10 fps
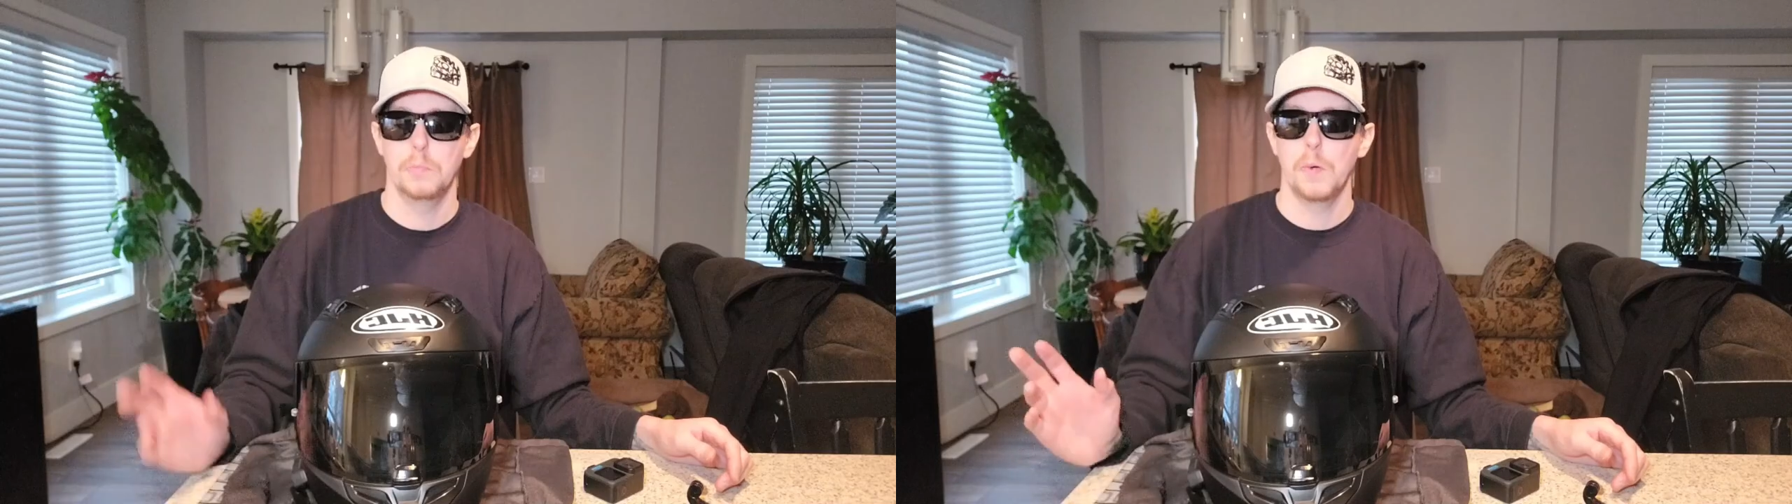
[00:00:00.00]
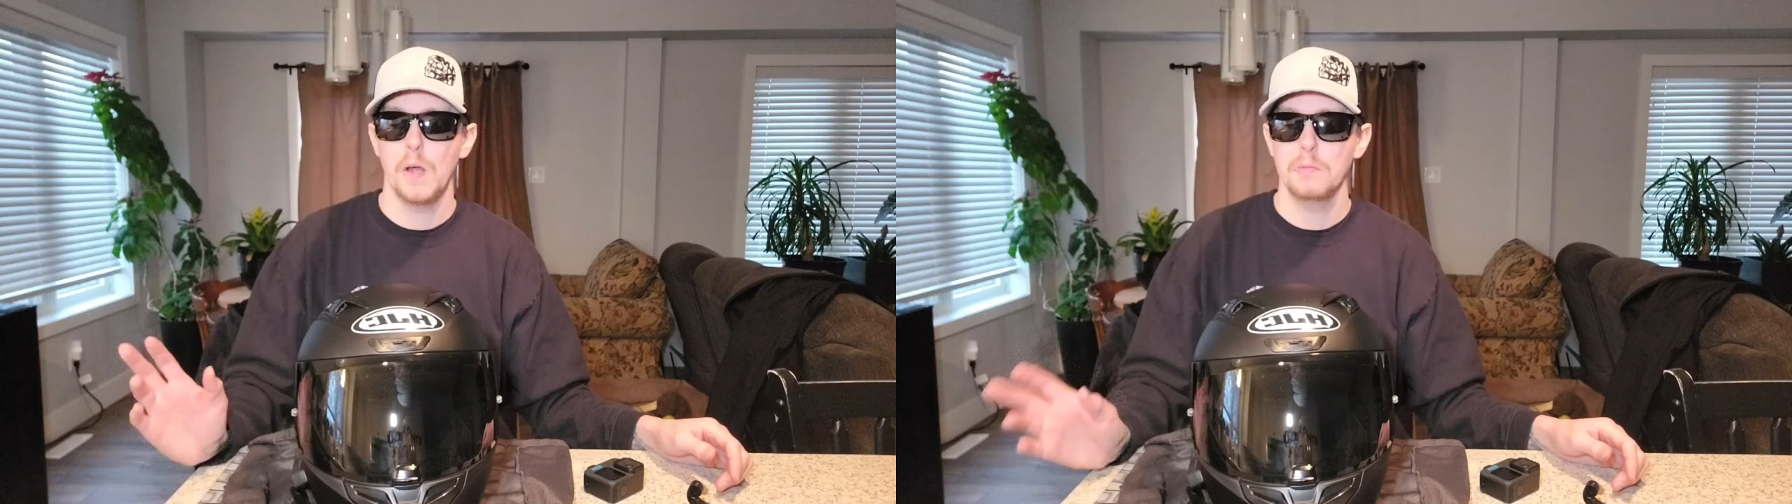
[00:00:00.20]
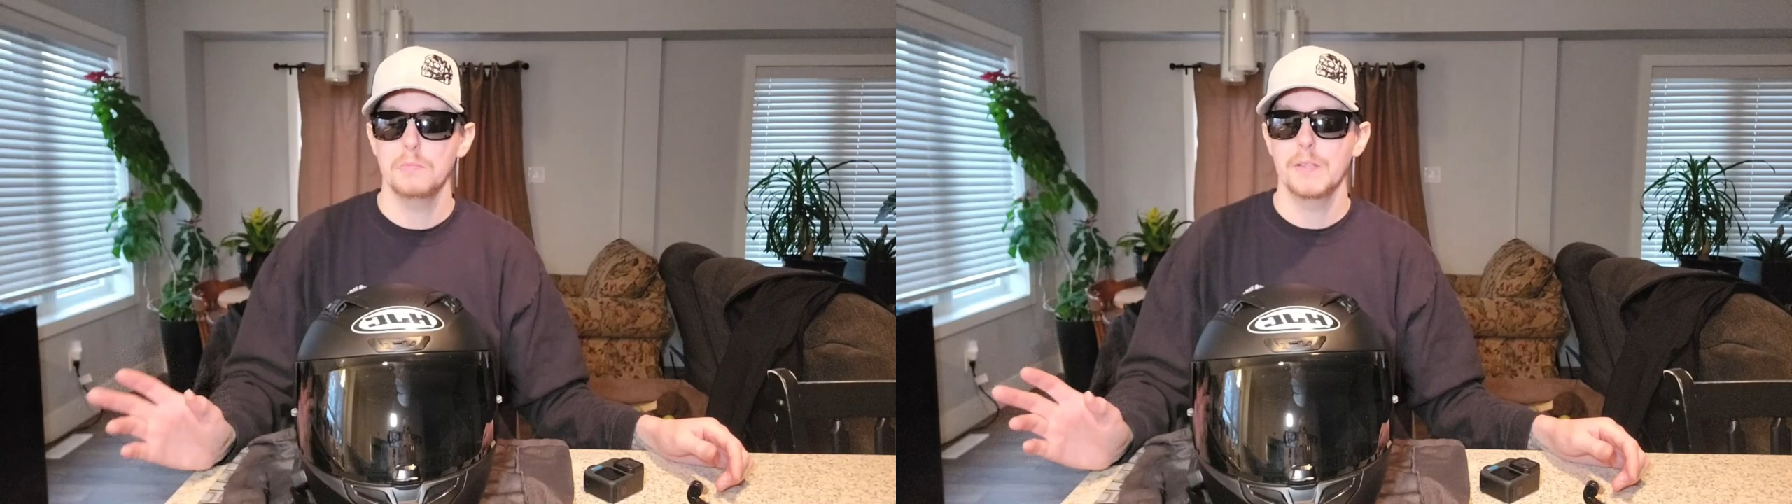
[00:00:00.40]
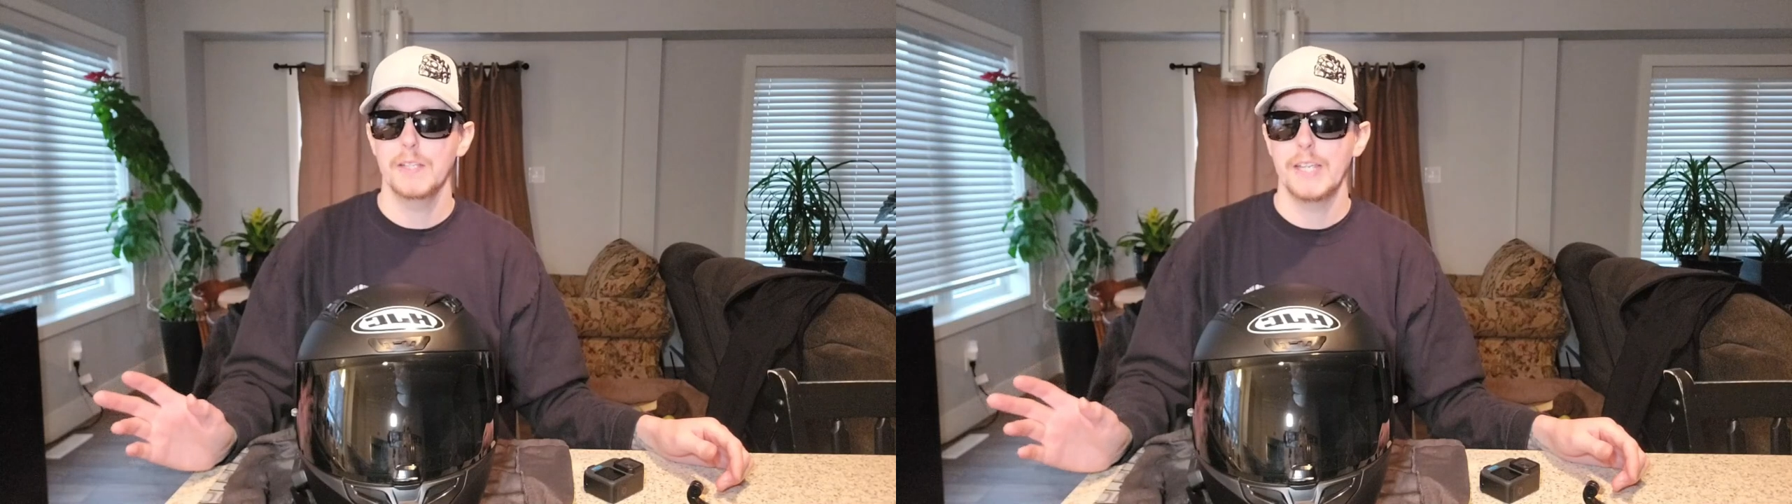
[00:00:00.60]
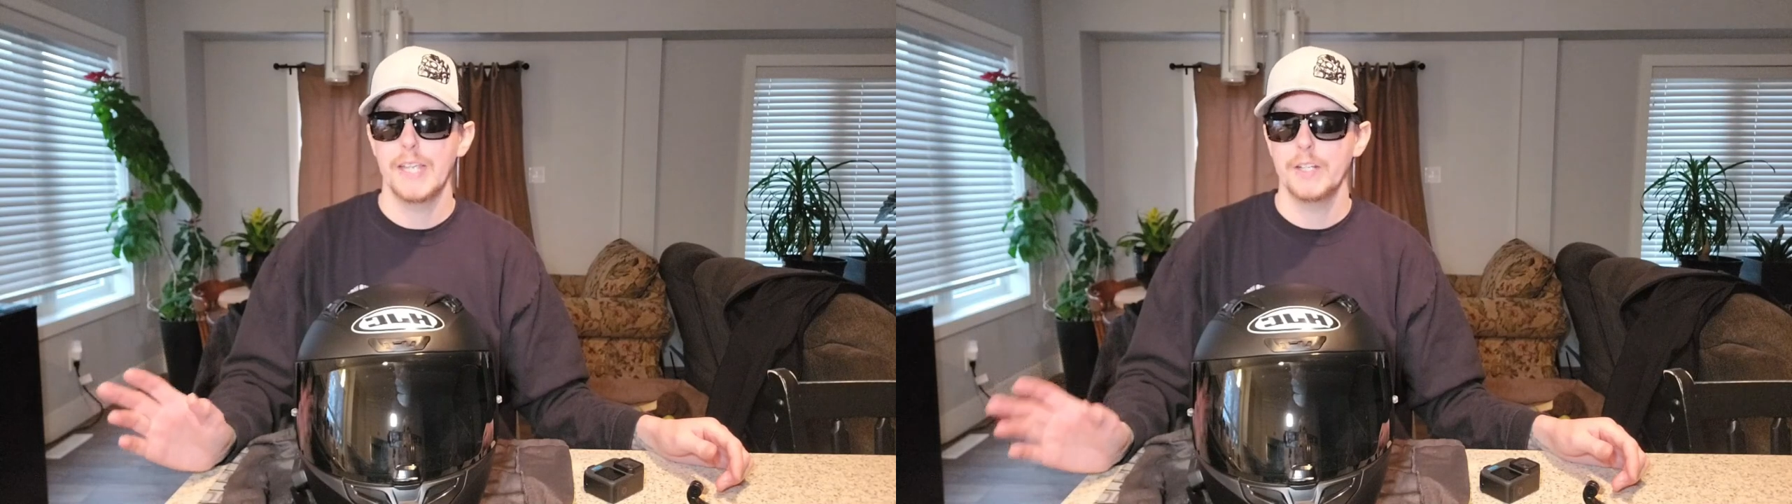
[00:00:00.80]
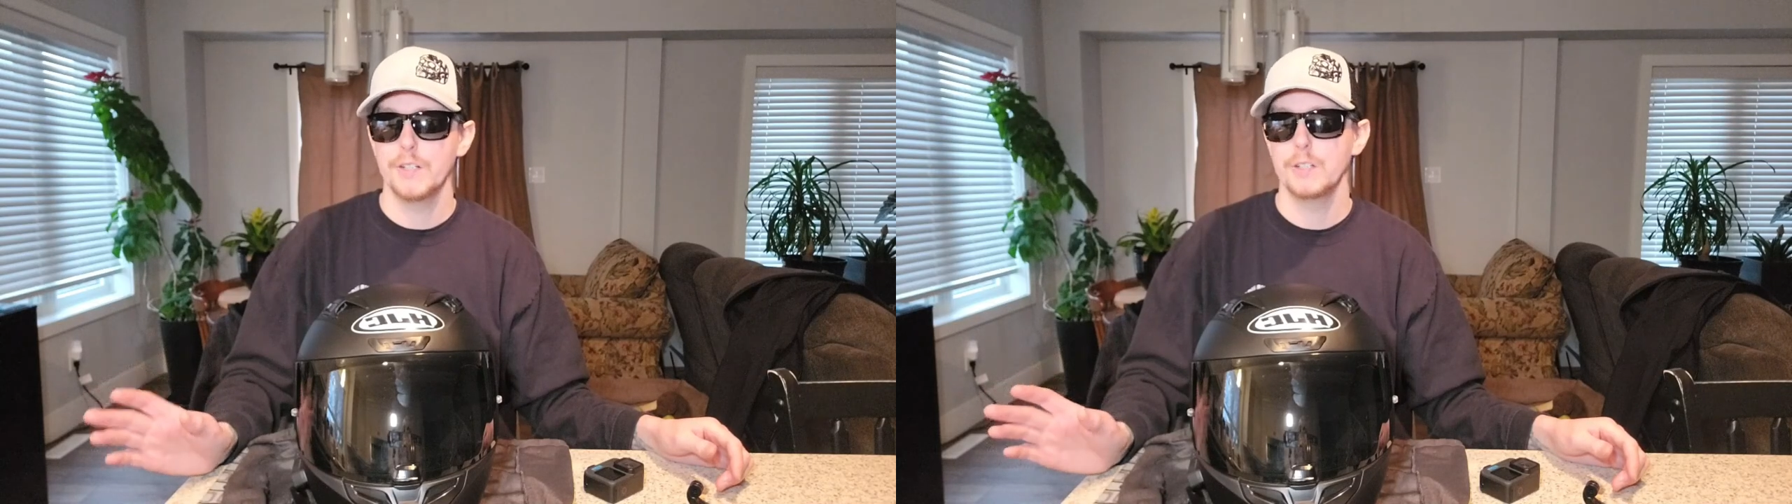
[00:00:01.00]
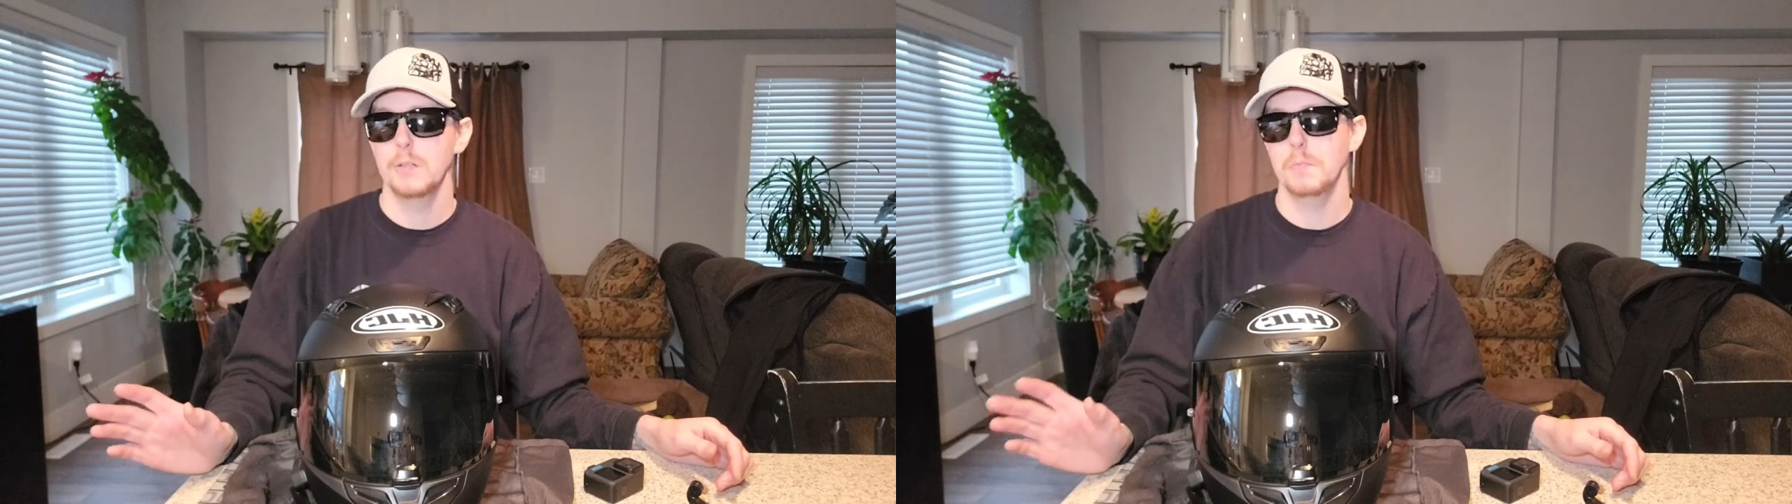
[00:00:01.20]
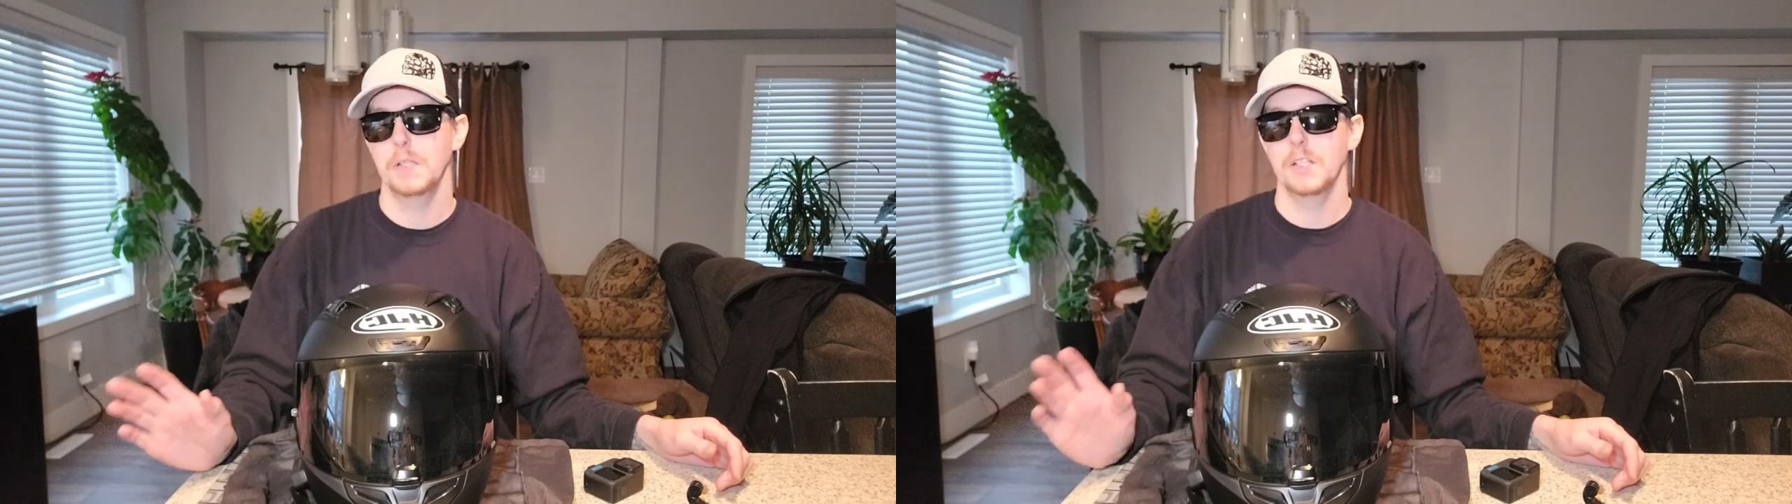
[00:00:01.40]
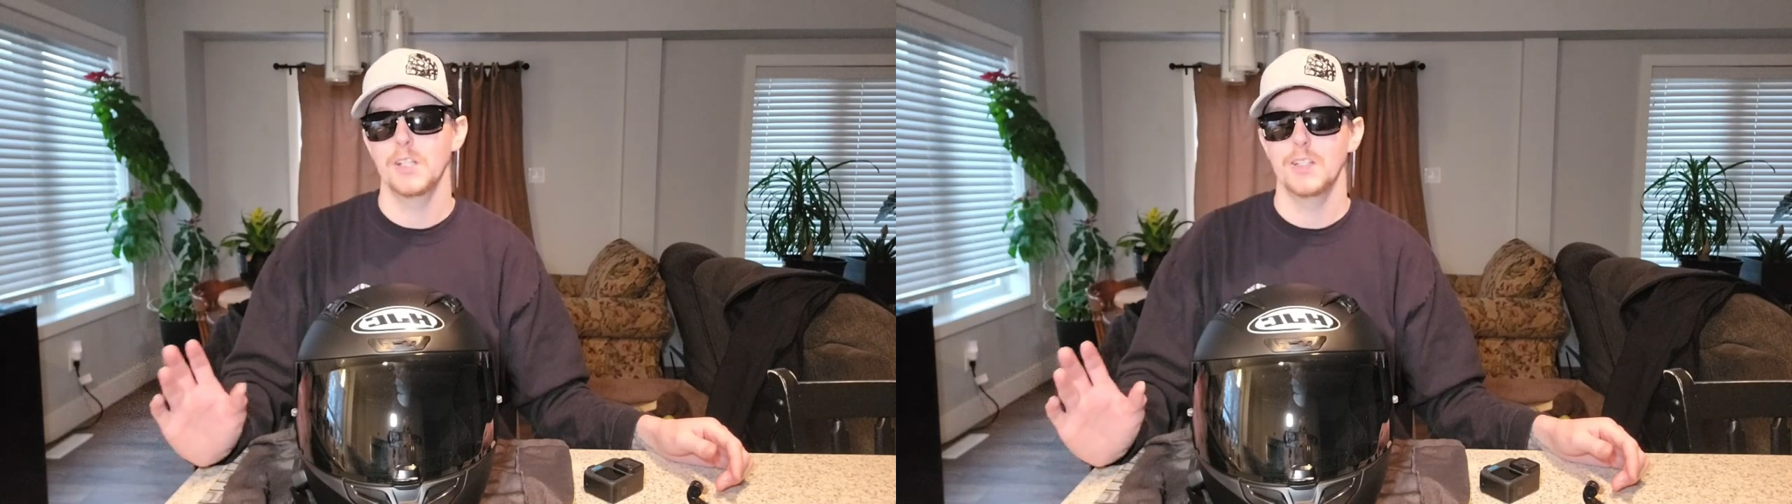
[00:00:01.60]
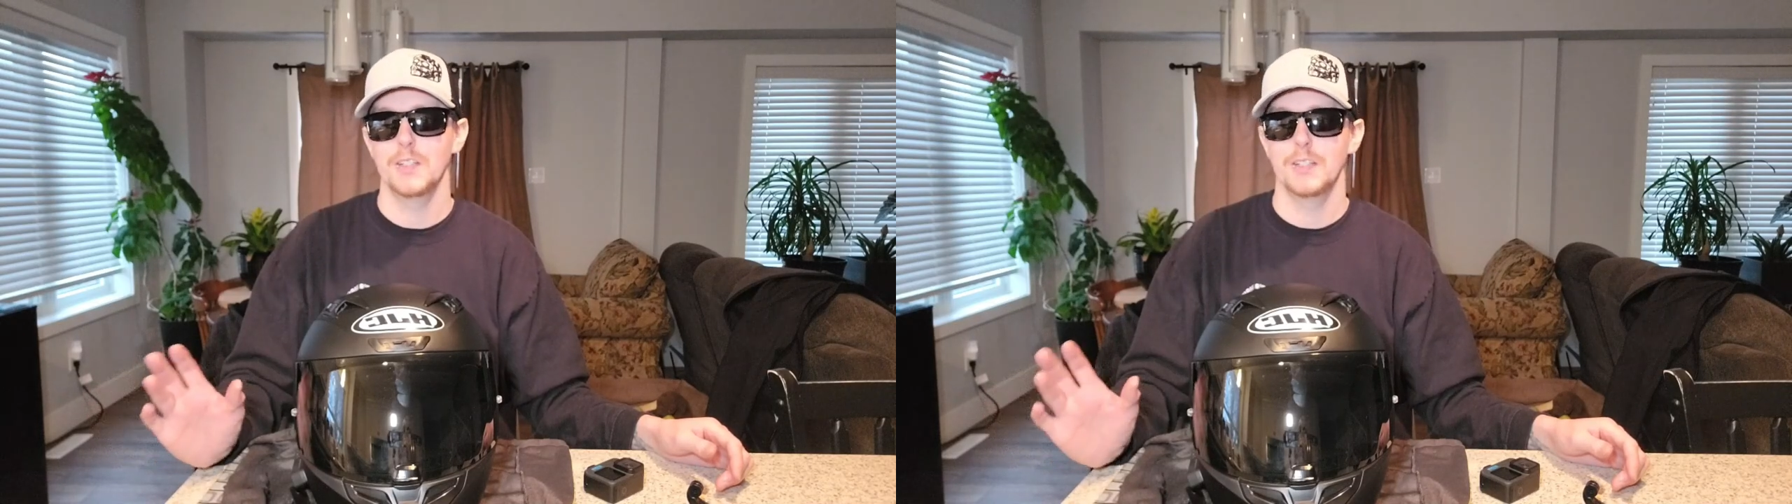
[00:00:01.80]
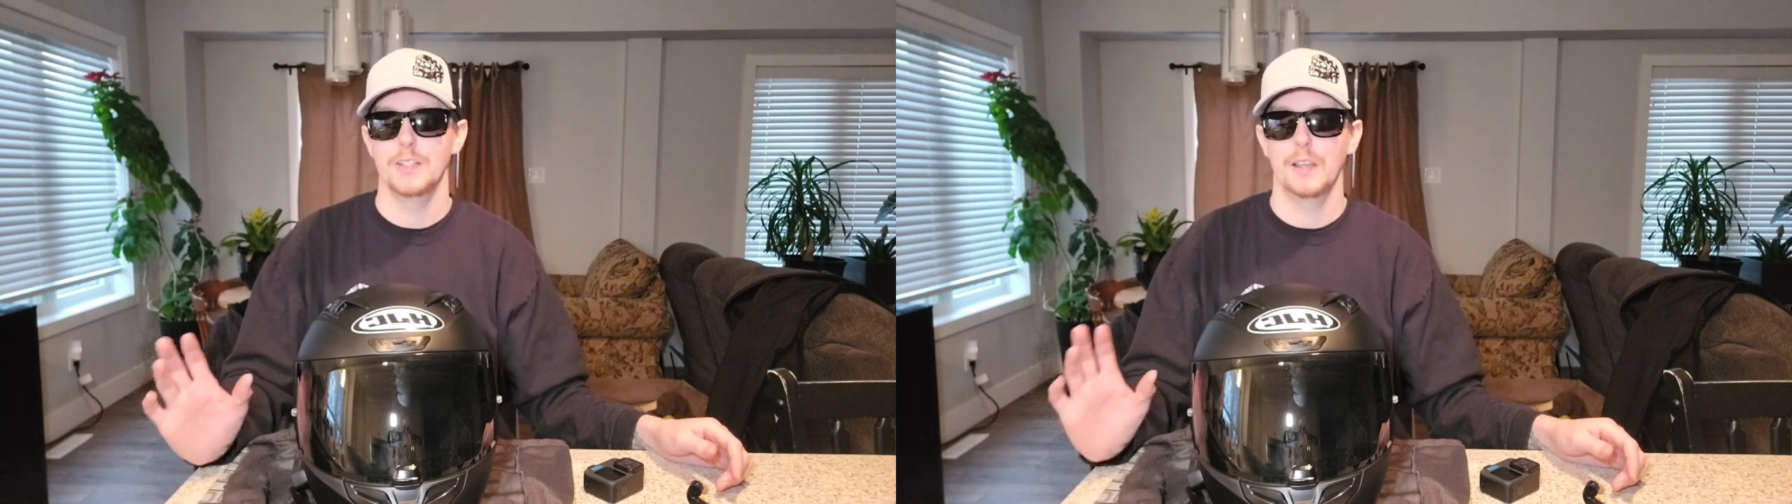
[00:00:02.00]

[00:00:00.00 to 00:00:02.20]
You're probably here because,